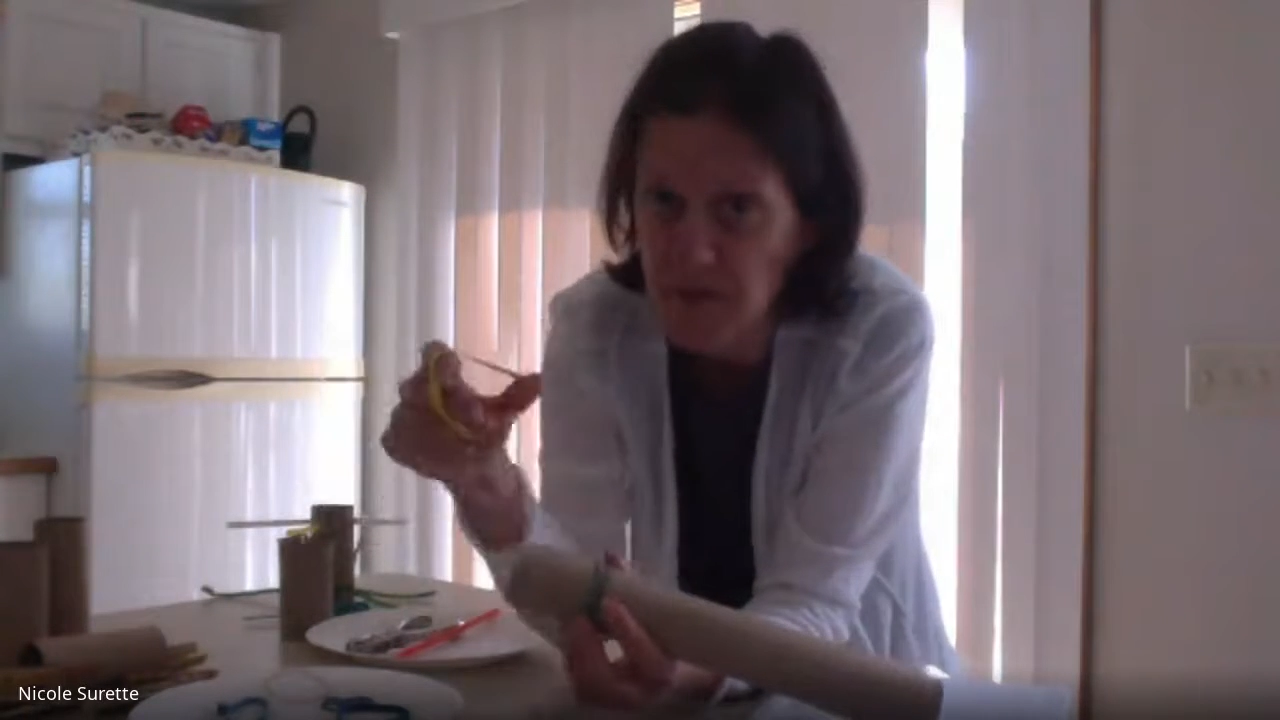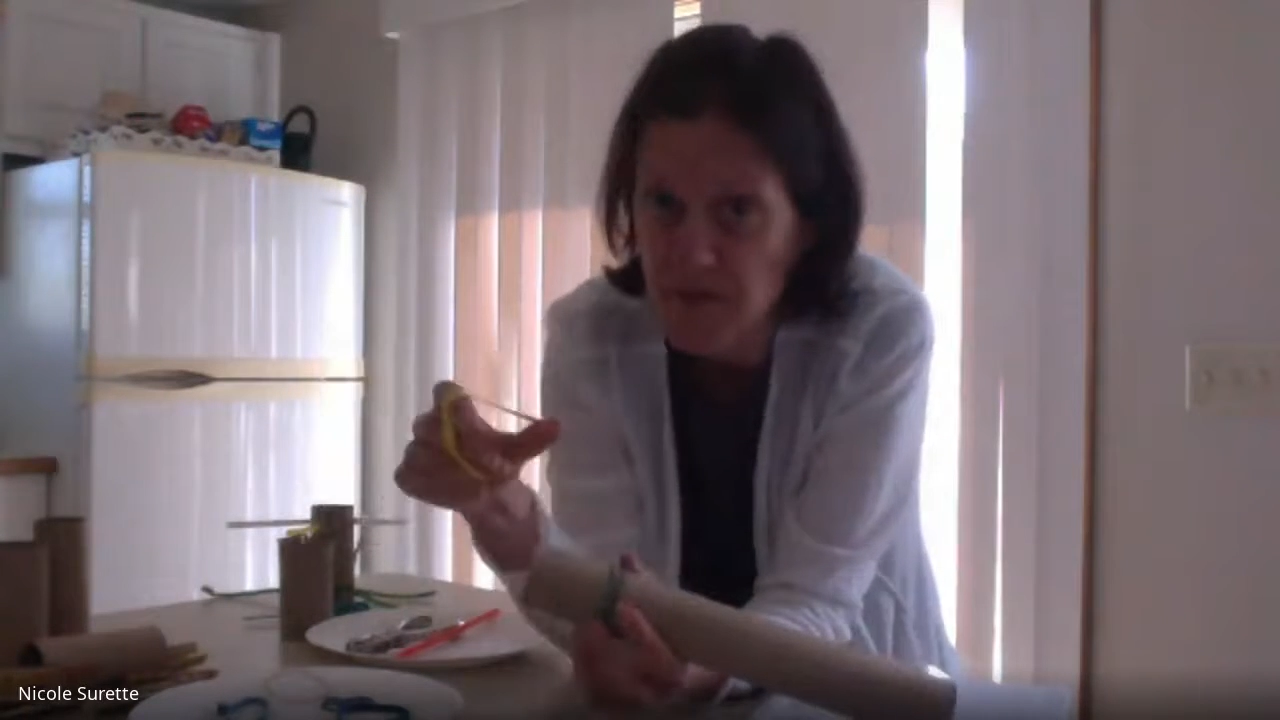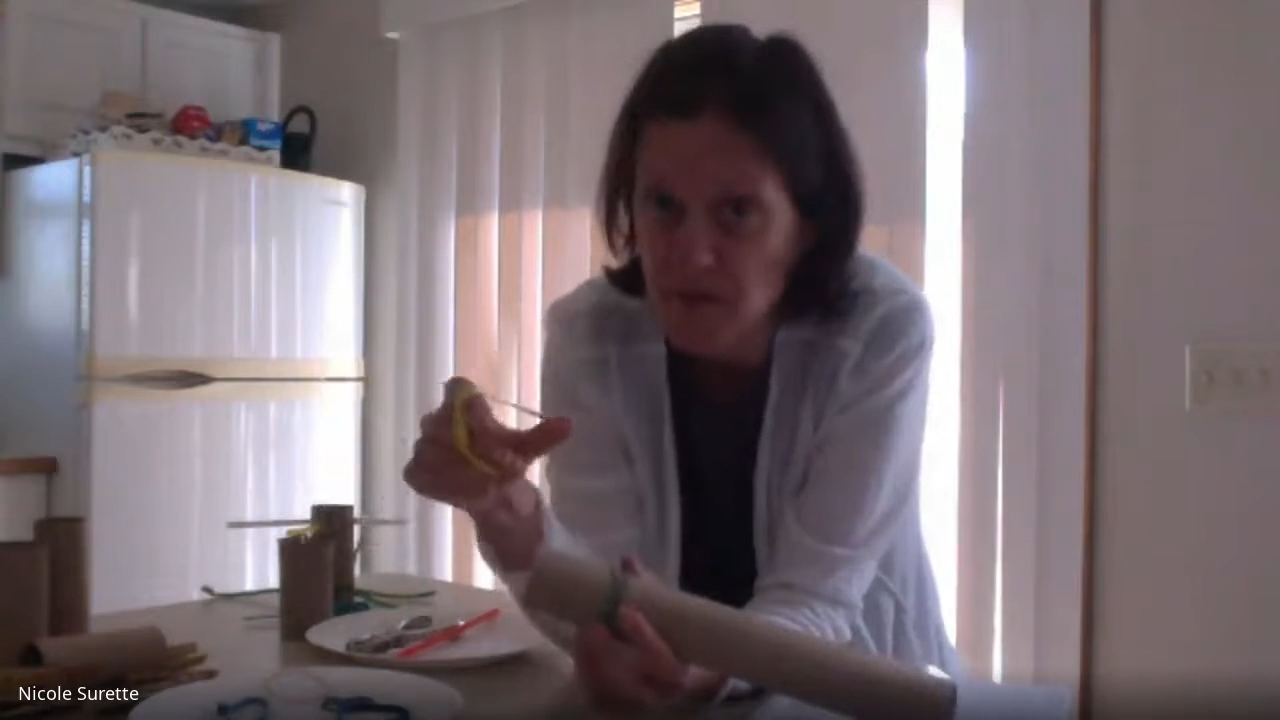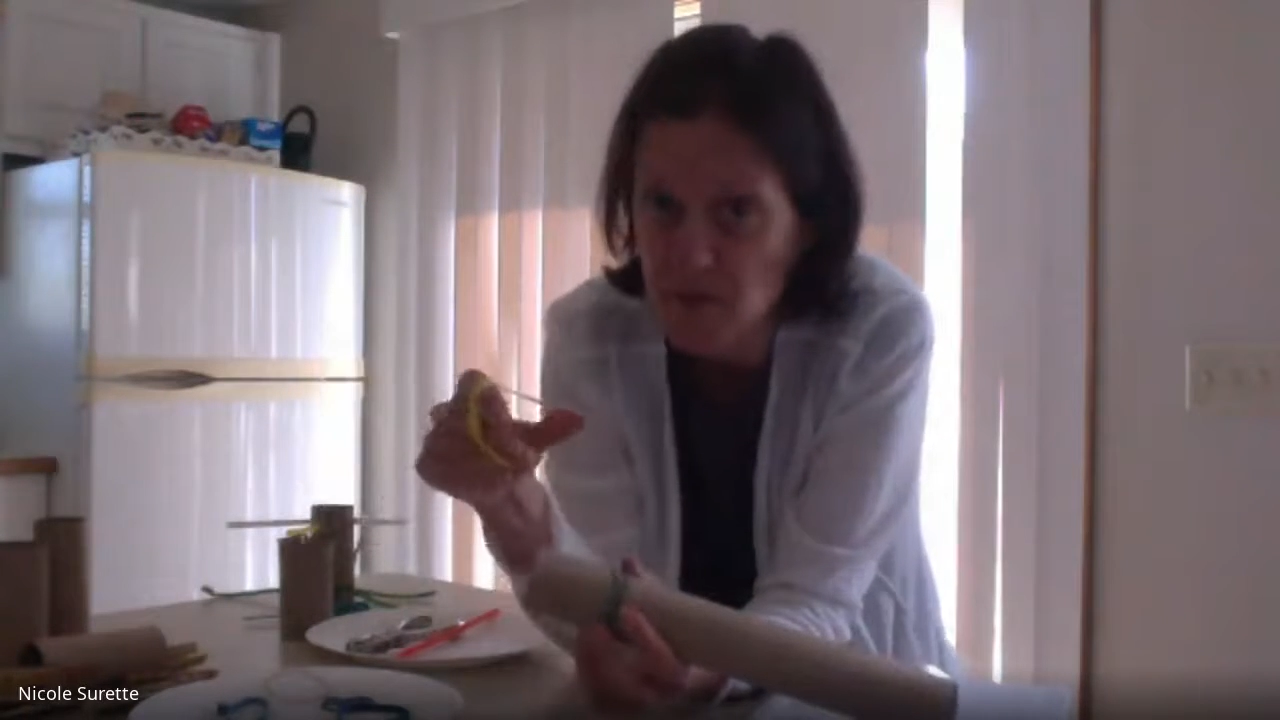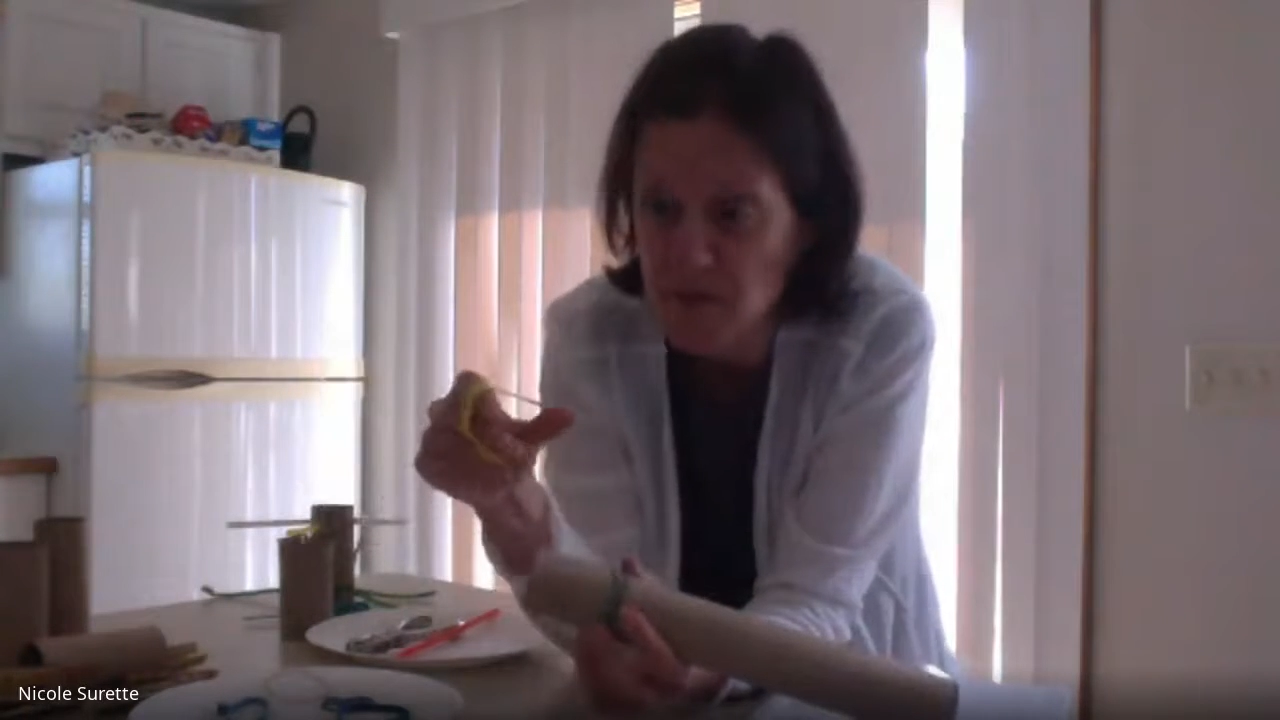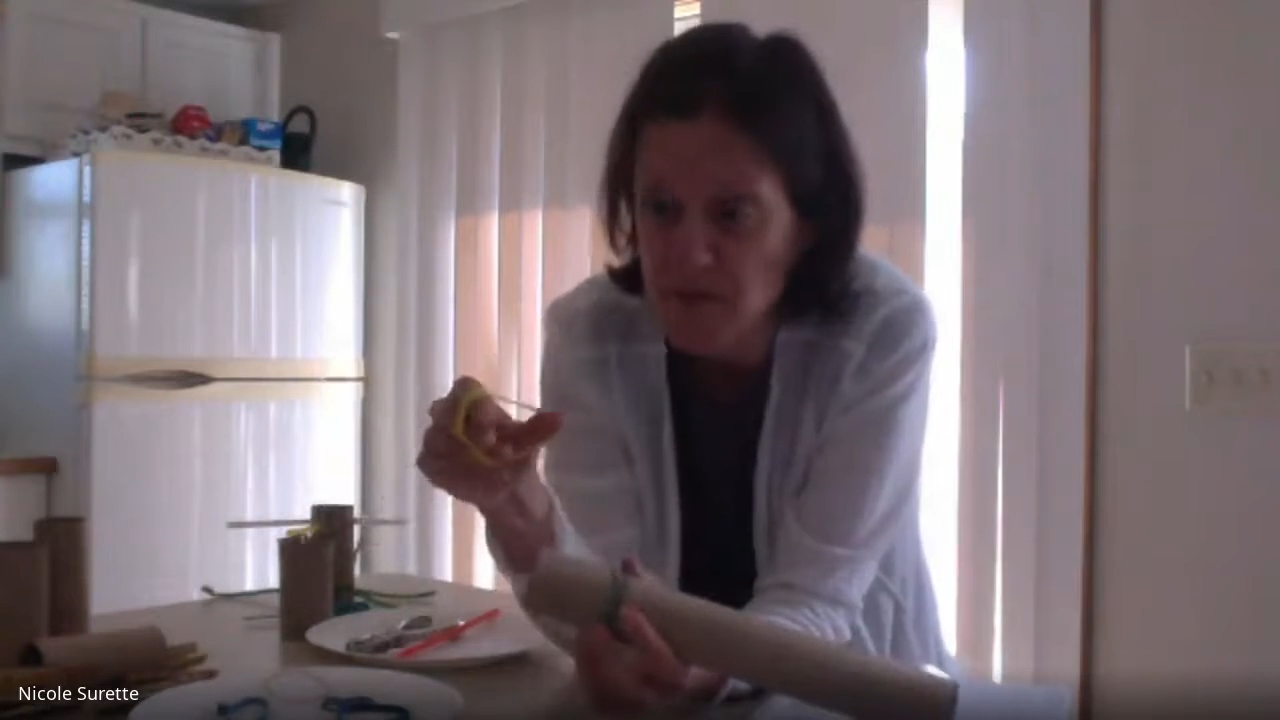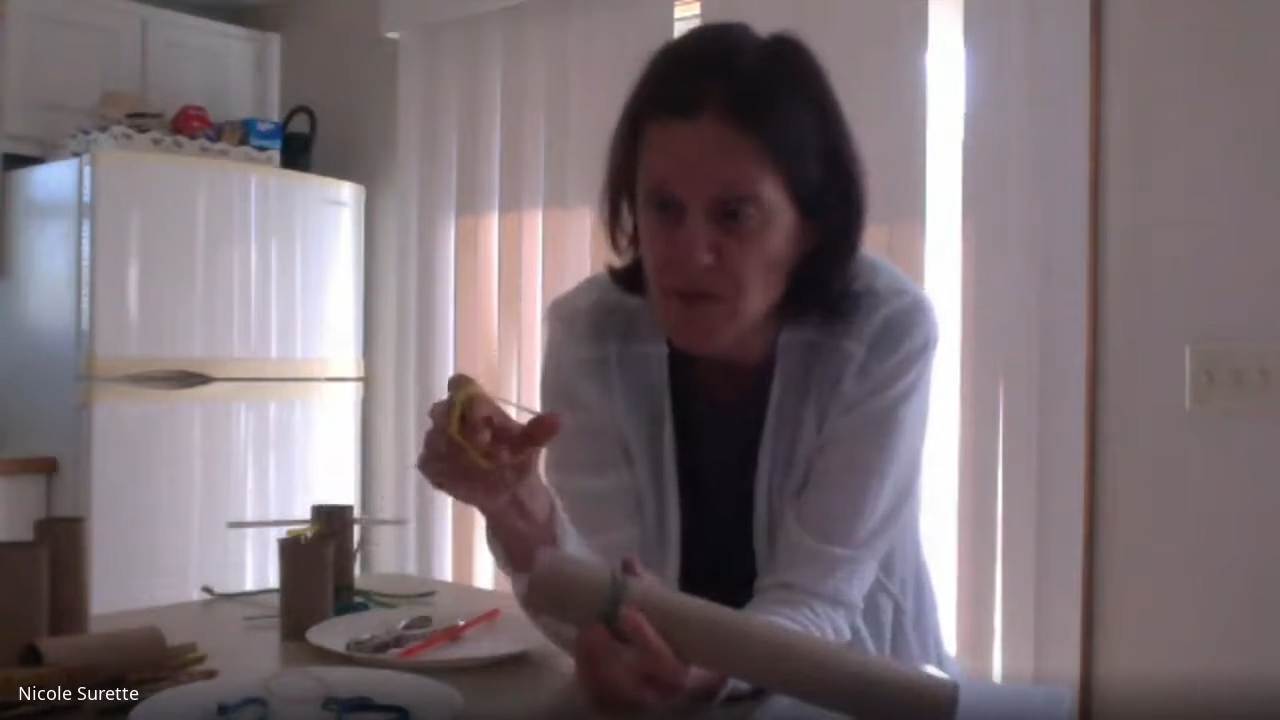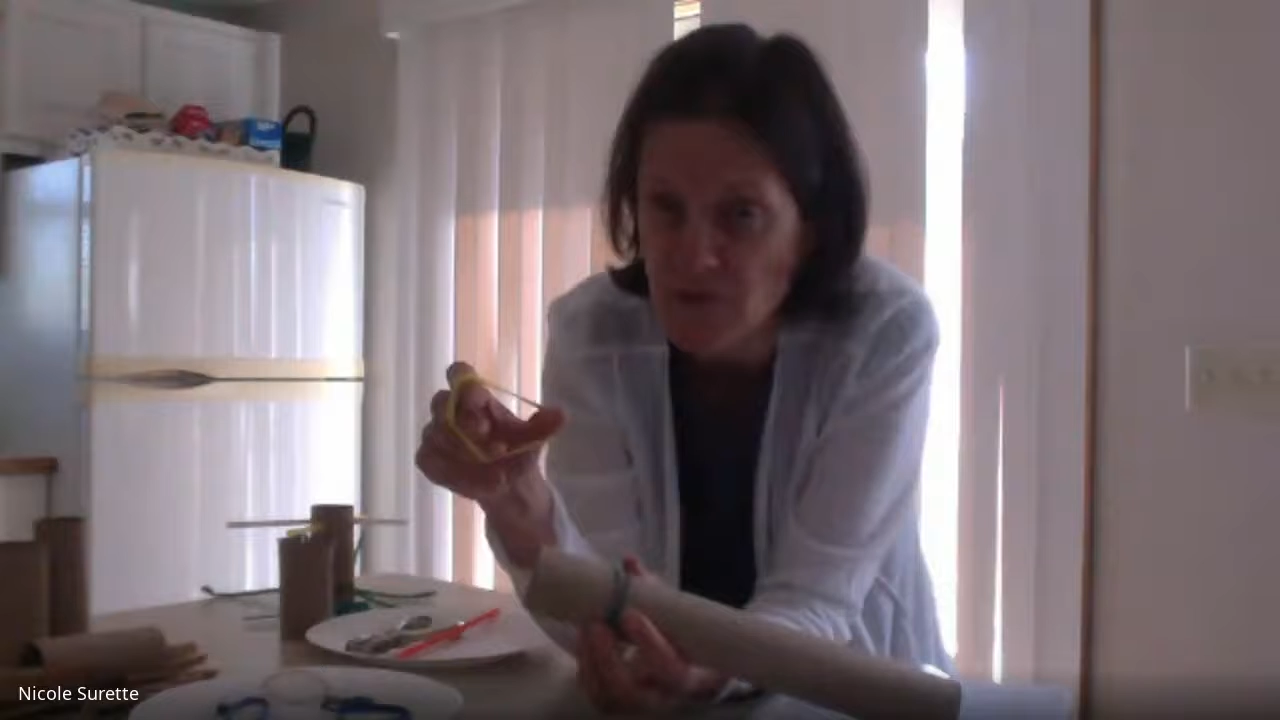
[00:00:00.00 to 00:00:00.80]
thicker ones,